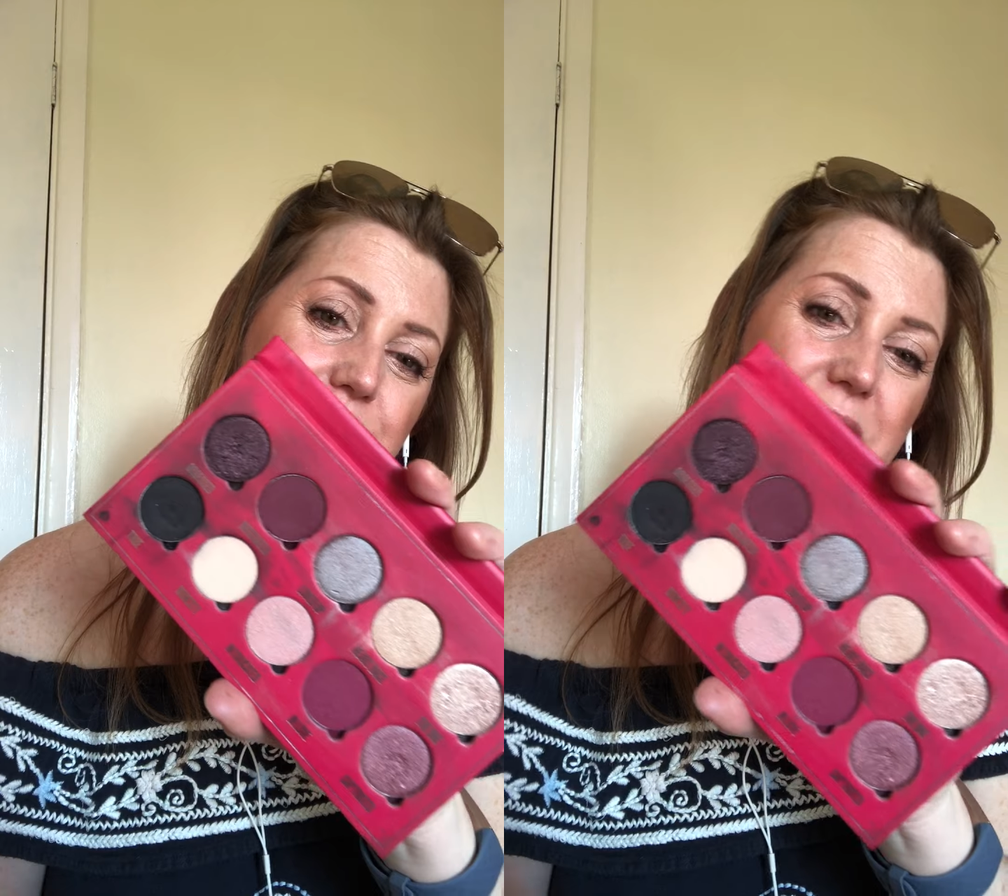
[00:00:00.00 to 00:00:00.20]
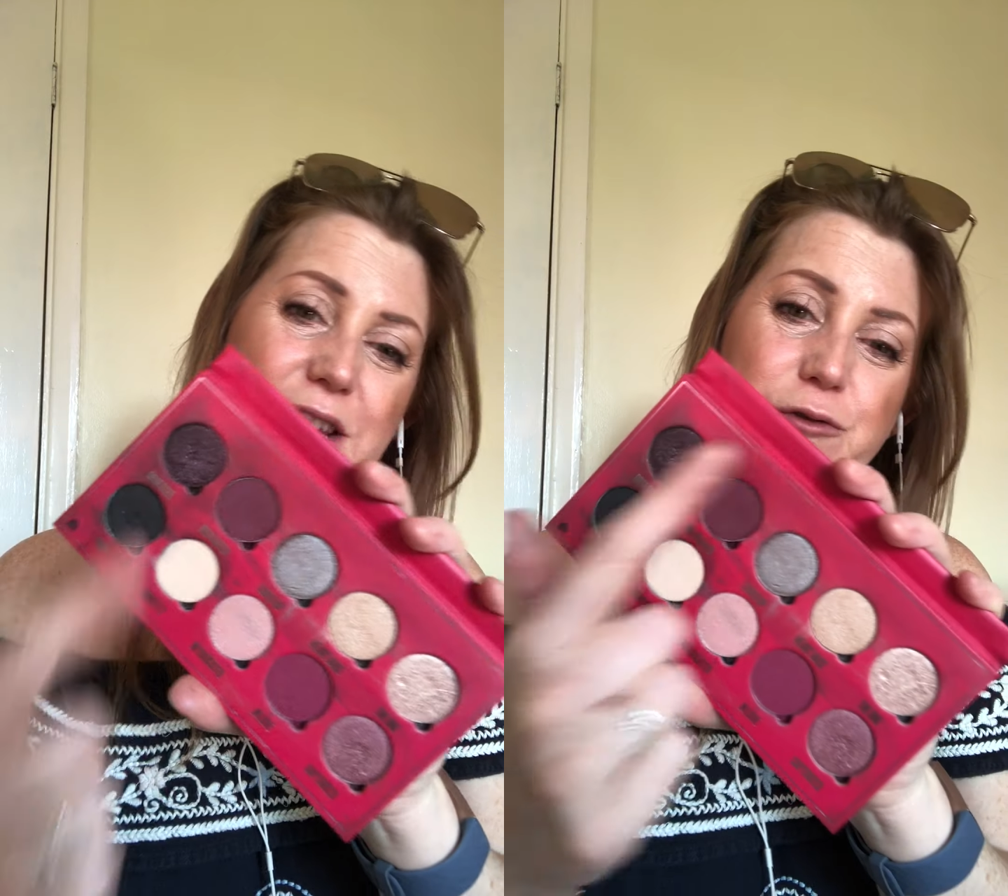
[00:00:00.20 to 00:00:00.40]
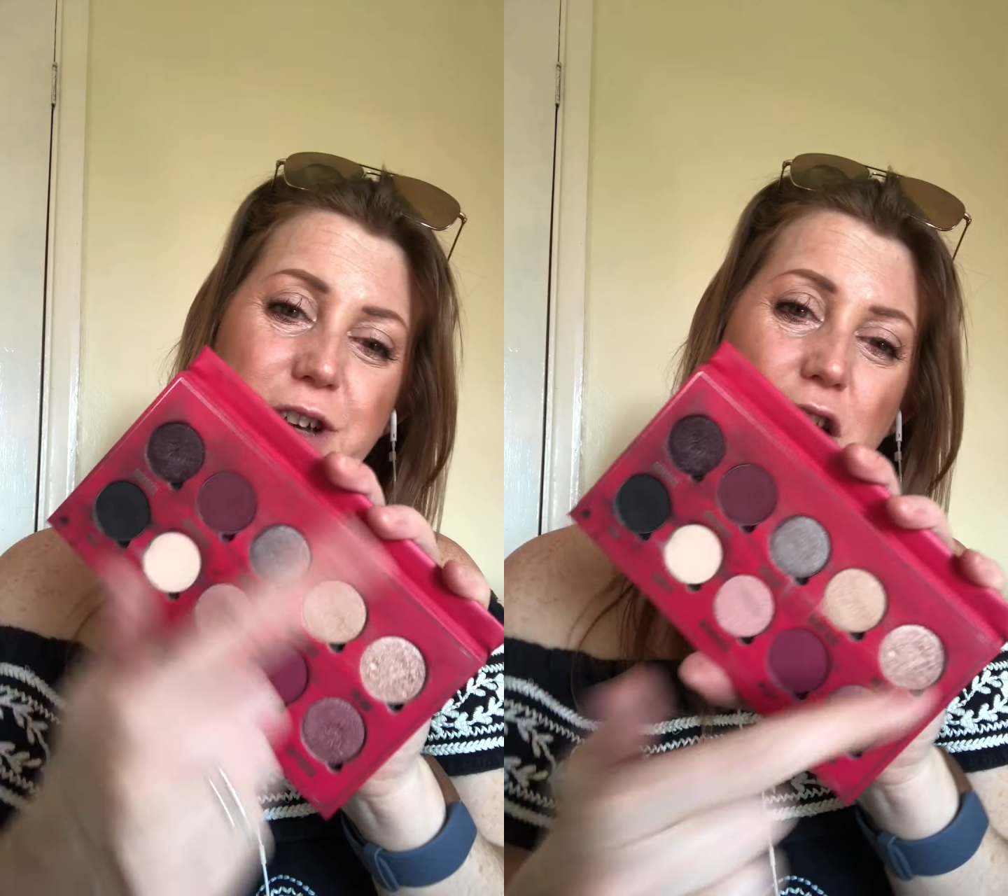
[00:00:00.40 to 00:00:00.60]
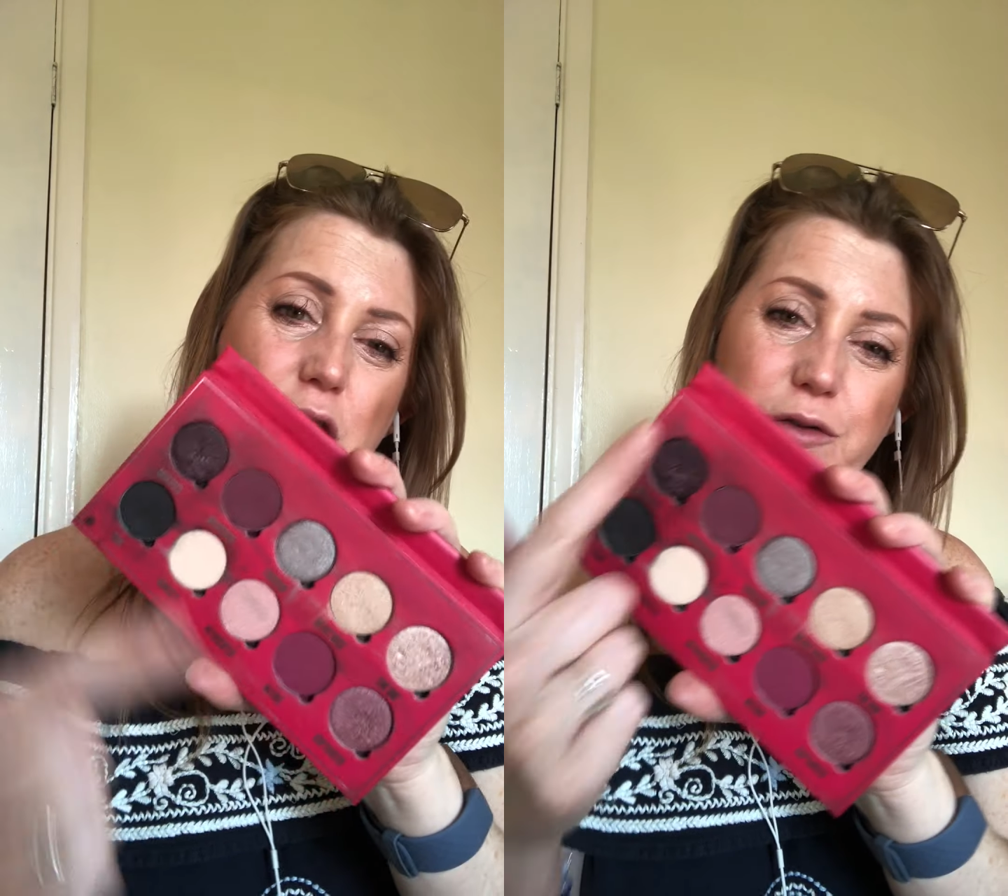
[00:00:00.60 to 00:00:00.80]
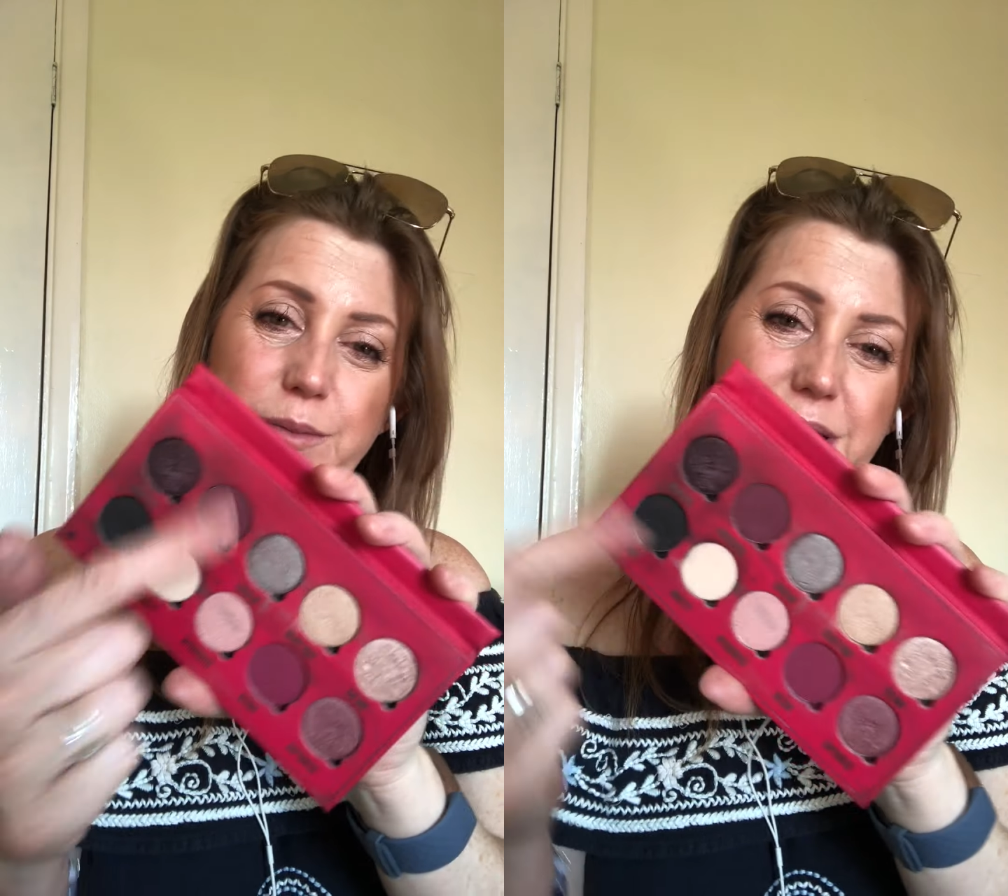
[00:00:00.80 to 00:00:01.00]
it's really
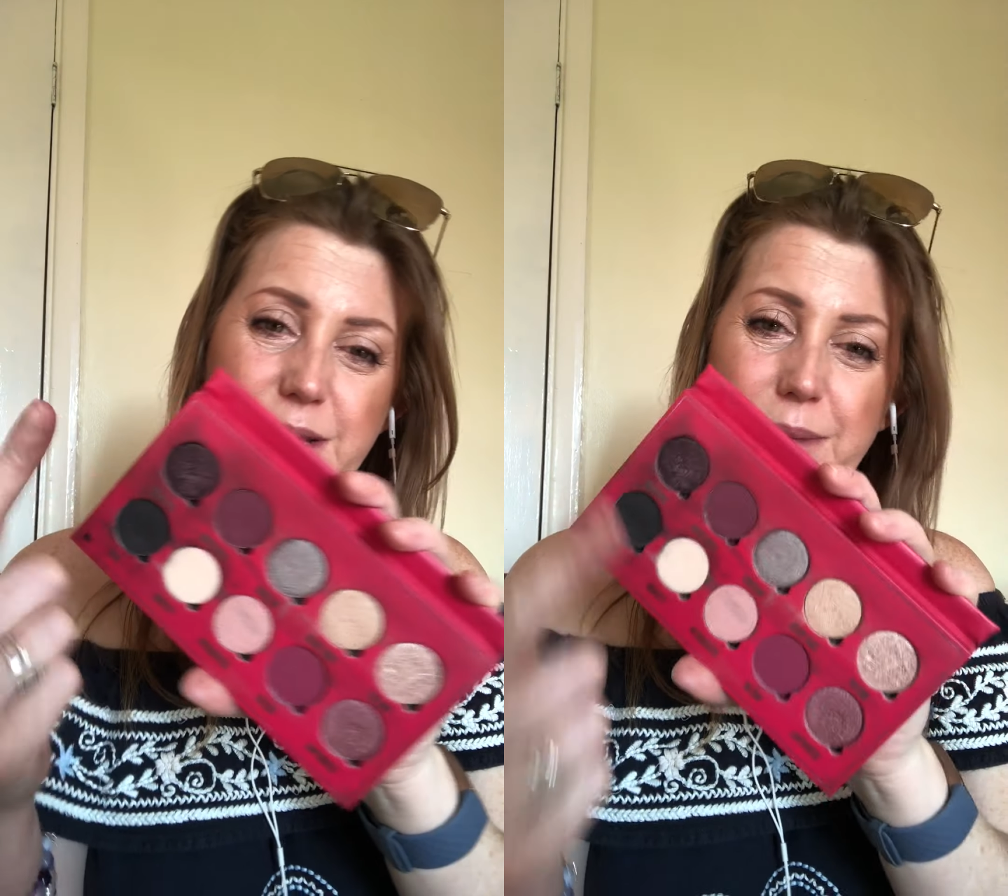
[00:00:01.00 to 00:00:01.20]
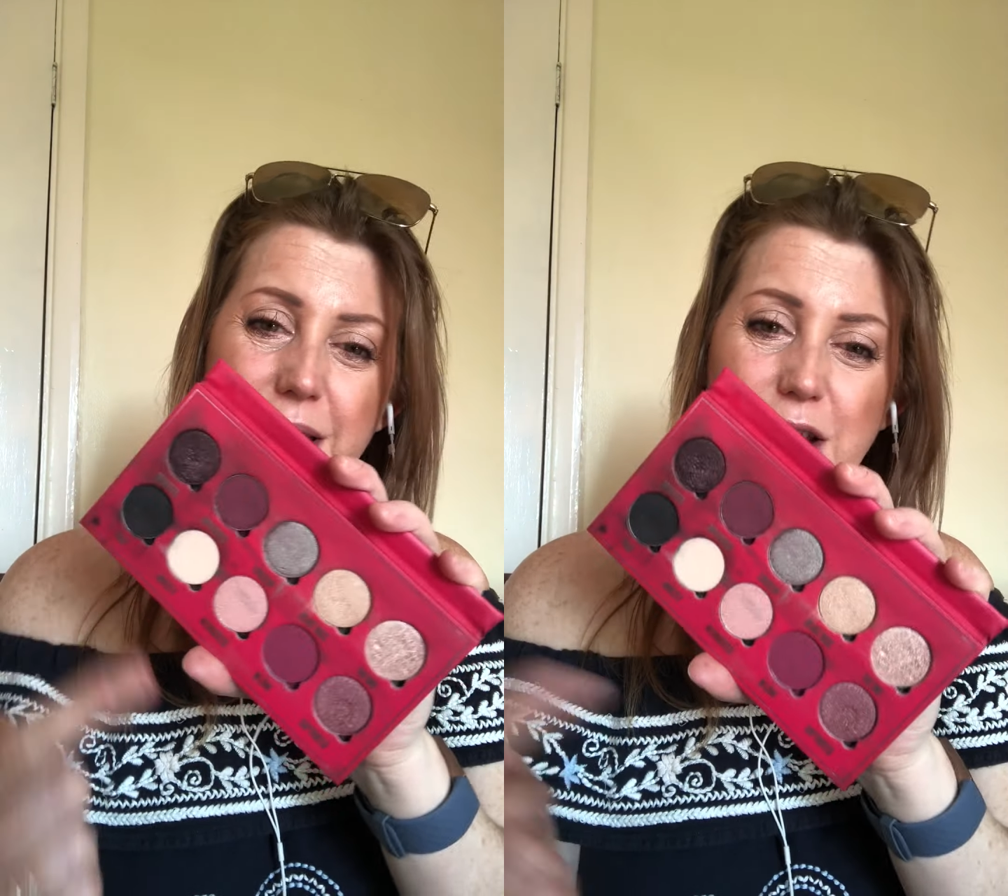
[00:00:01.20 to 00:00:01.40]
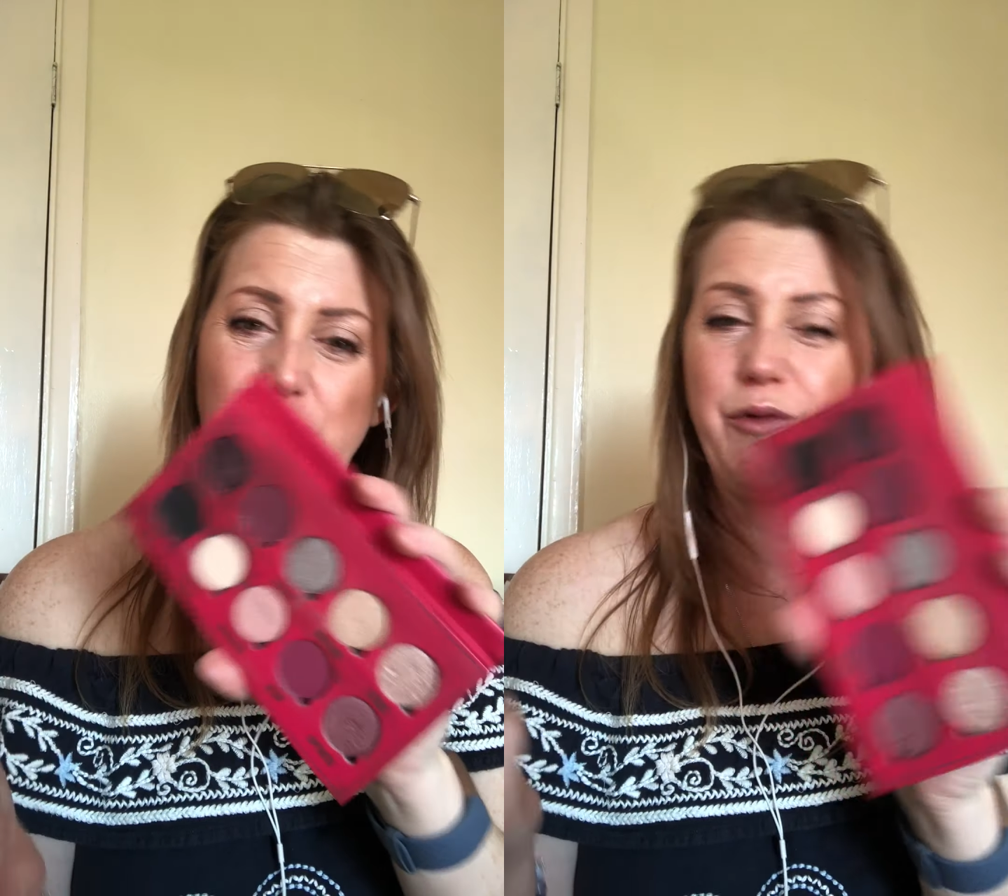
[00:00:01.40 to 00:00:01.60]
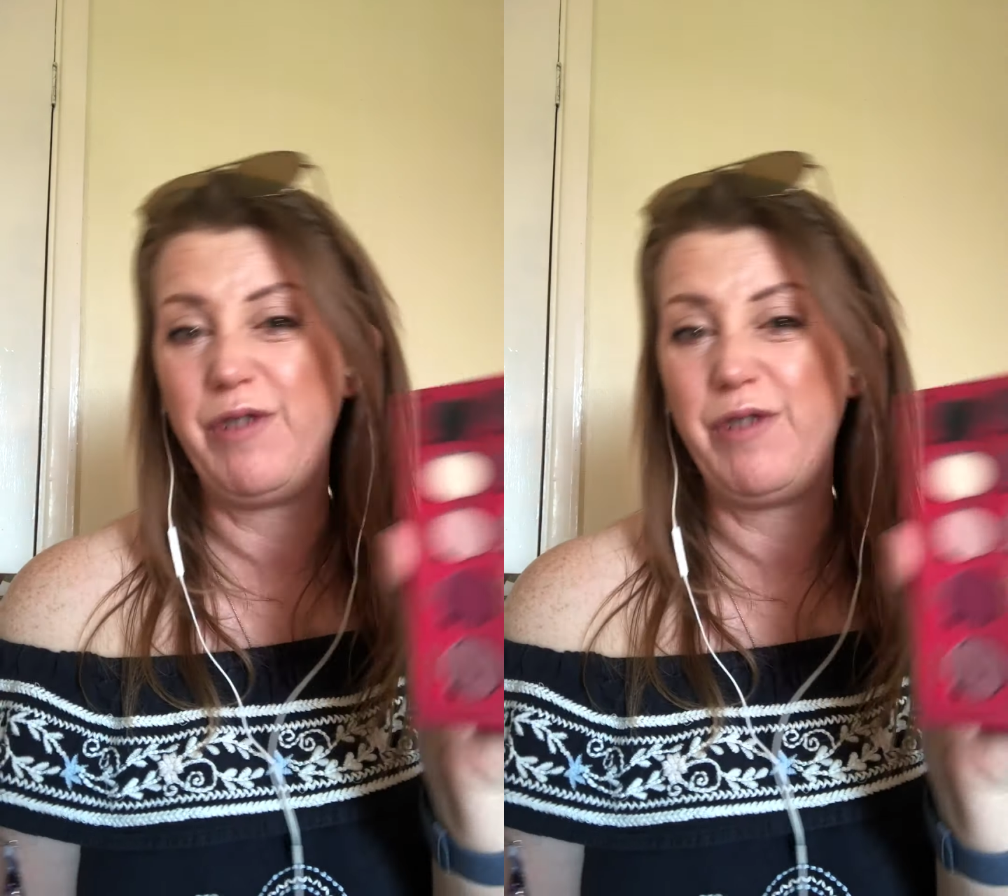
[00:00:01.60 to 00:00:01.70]
hard for me to make it look